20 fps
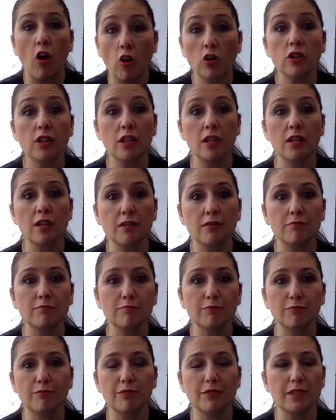only
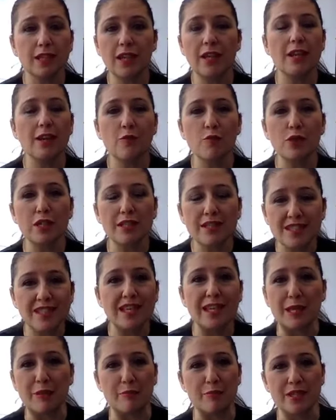dealing with
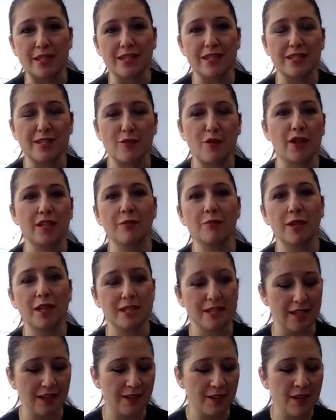seams. It's quite
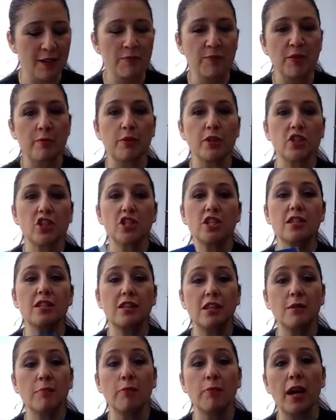amazing. But she's
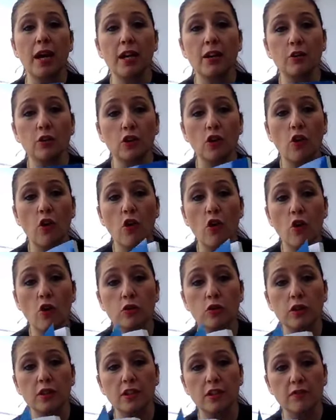compiled
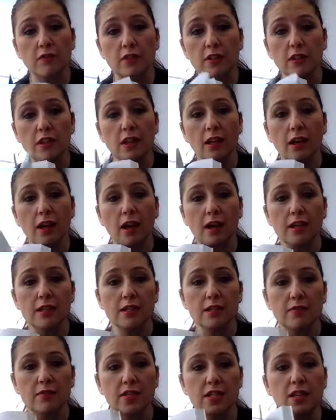all the different
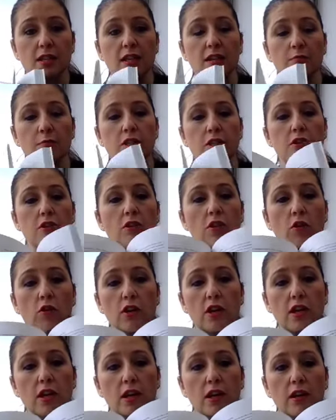kinds of seams,
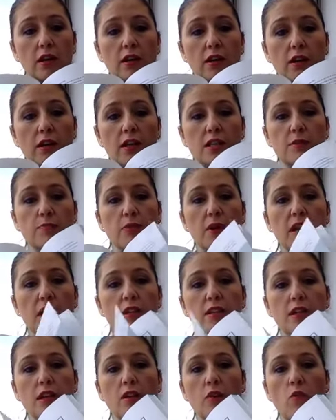here,
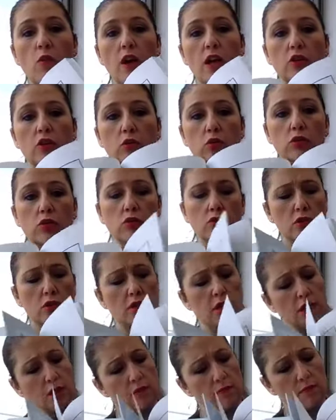explaining where to use
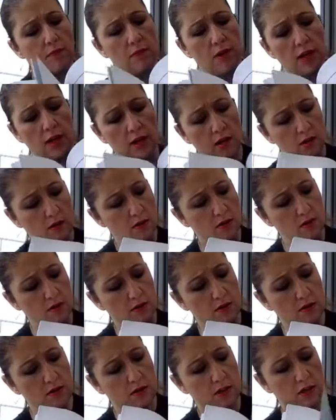them.
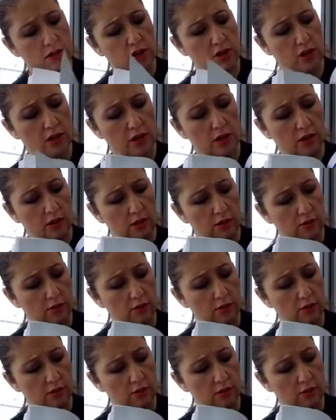Actually,